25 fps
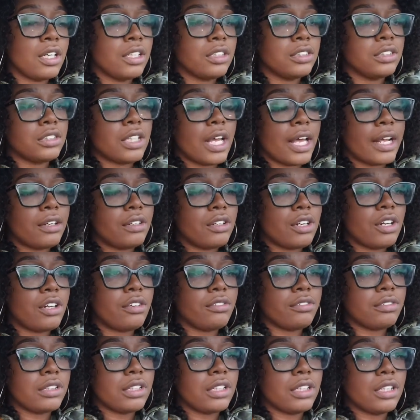so I don't know
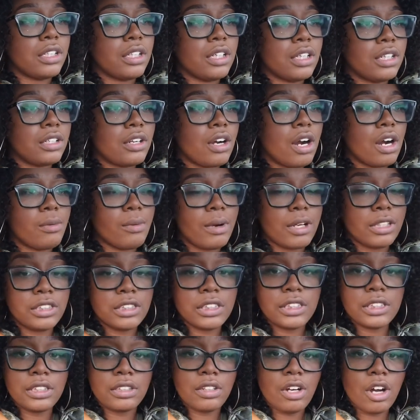if the car wash is
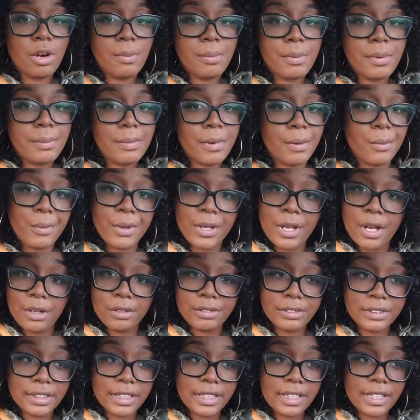still open, but we gonna
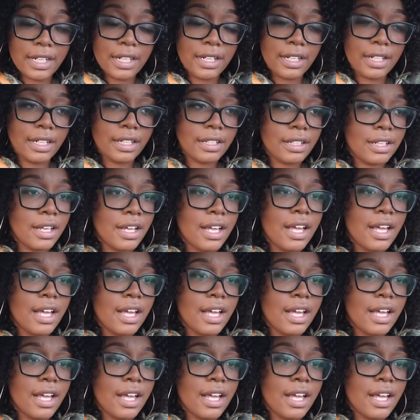see, honey.